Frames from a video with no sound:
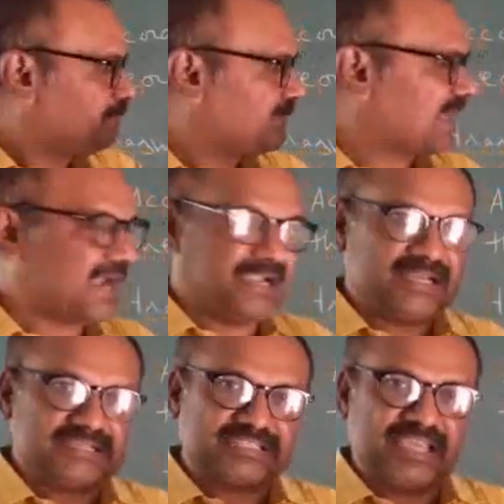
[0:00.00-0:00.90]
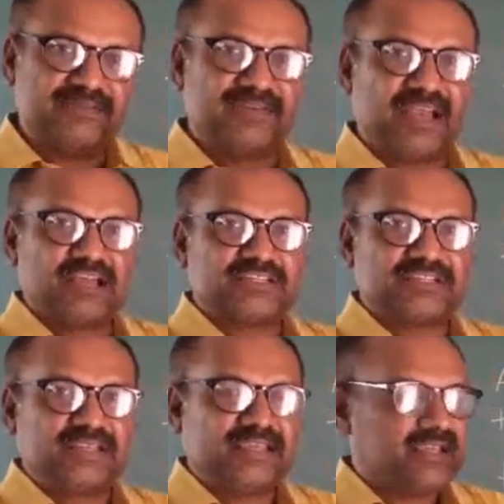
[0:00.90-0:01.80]
and same
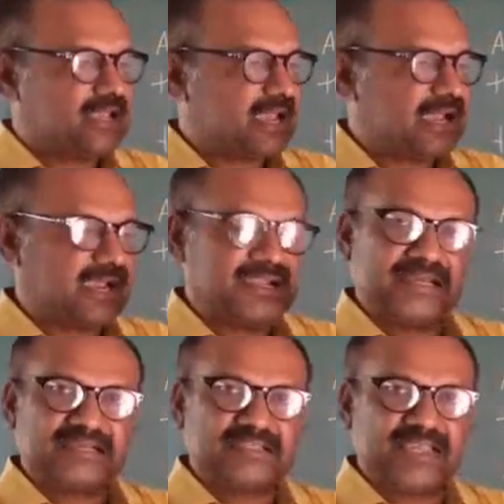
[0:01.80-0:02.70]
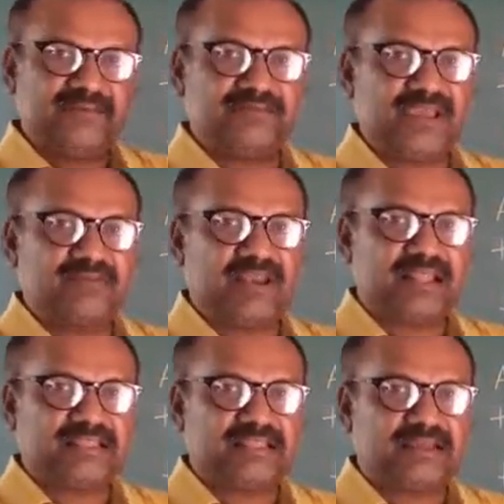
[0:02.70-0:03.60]
velocity and same
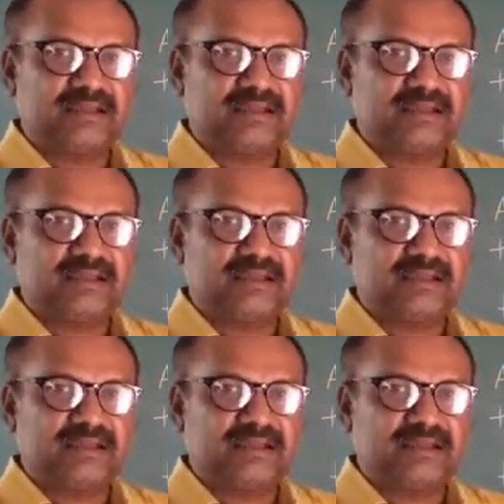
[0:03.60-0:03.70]
wavelength.